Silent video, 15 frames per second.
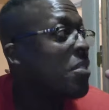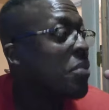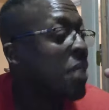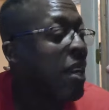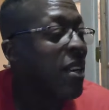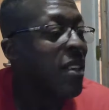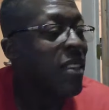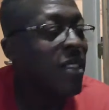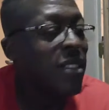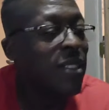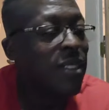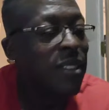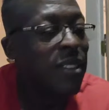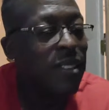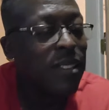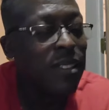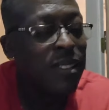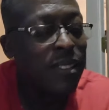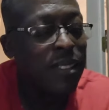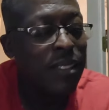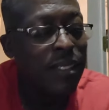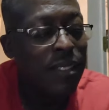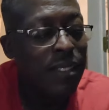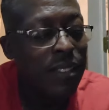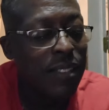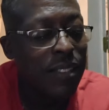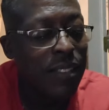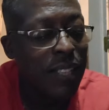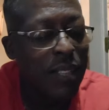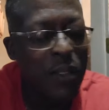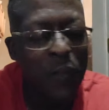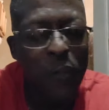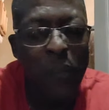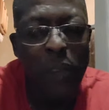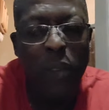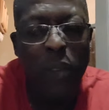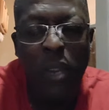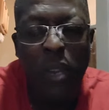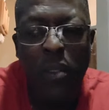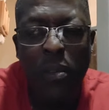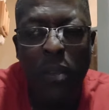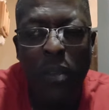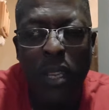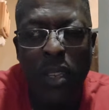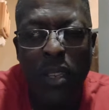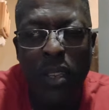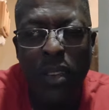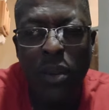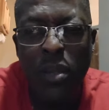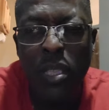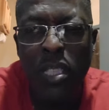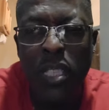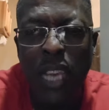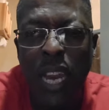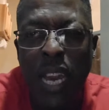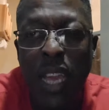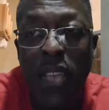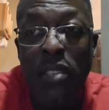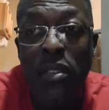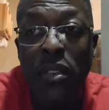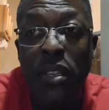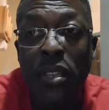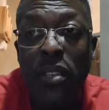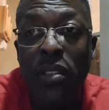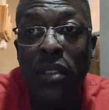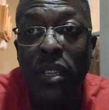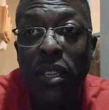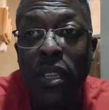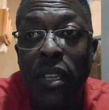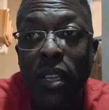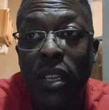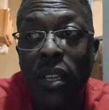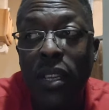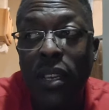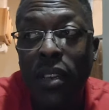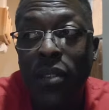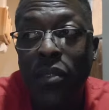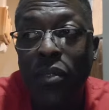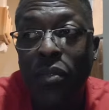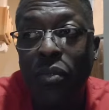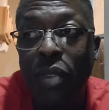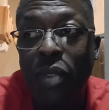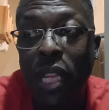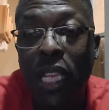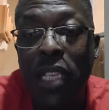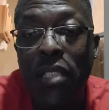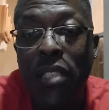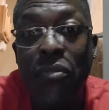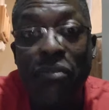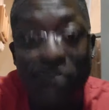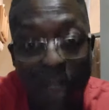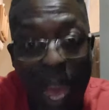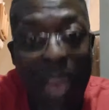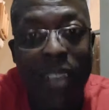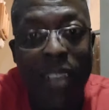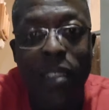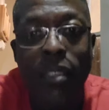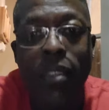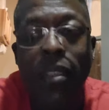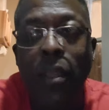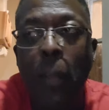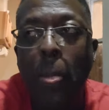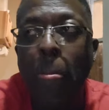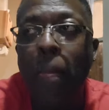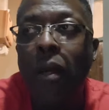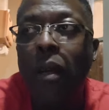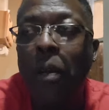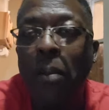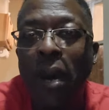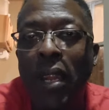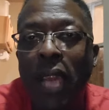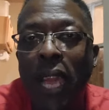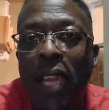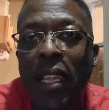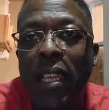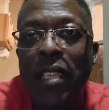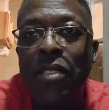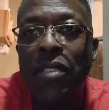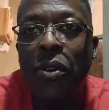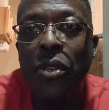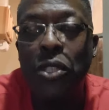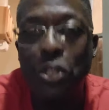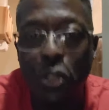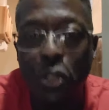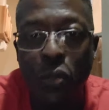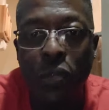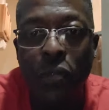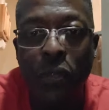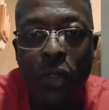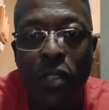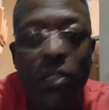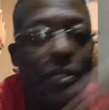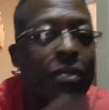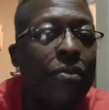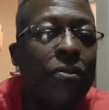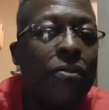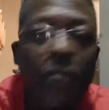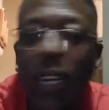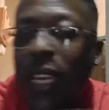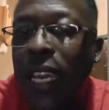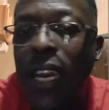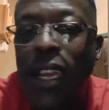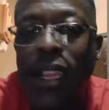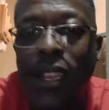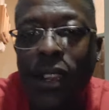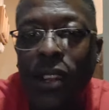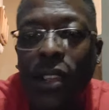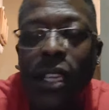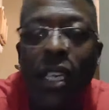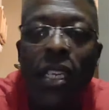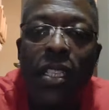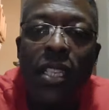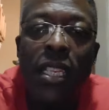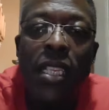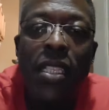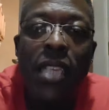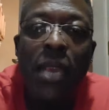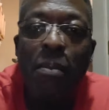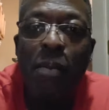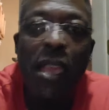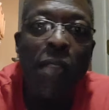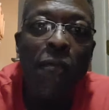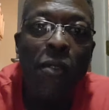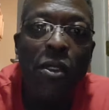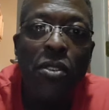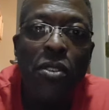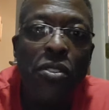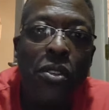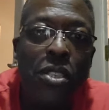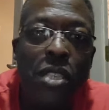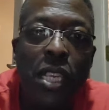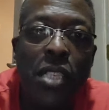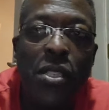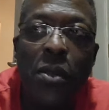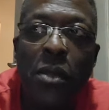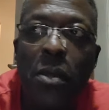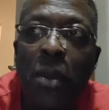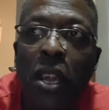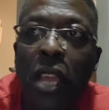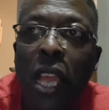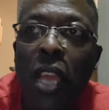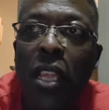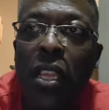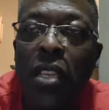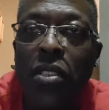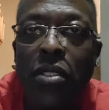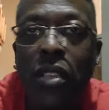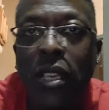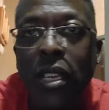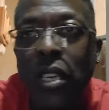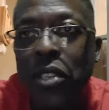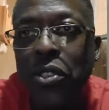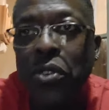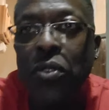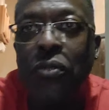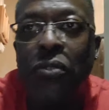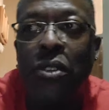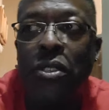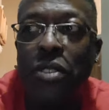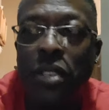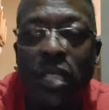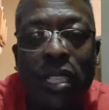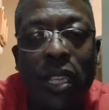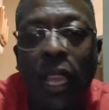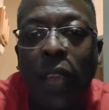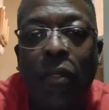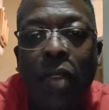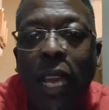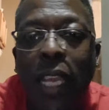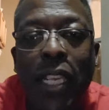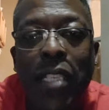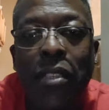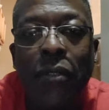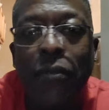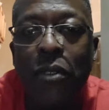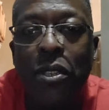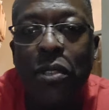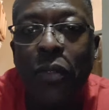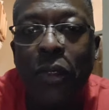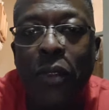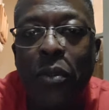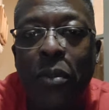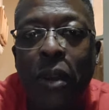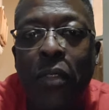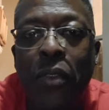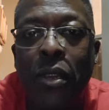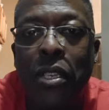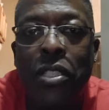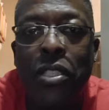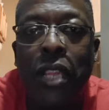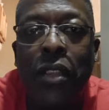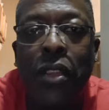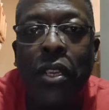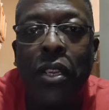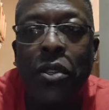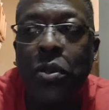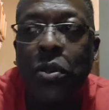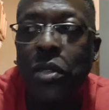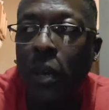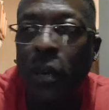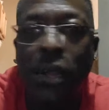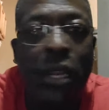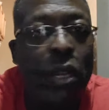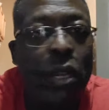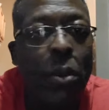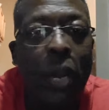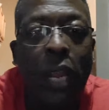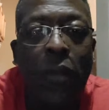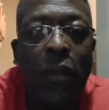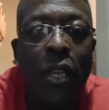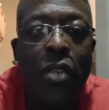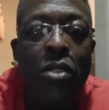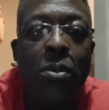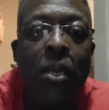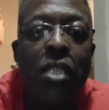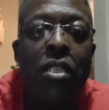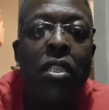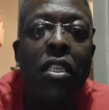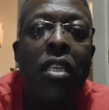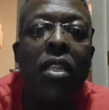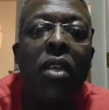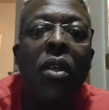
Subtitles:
the federal government or the CIA is going to release facts about aliens on June 1st. Fuck out of here. Didn't they say May 1st they're going to say something about aliens? June 1st they're going to I guess the first of every month they're going to say they're going to do something and nobody ever hears about the shit.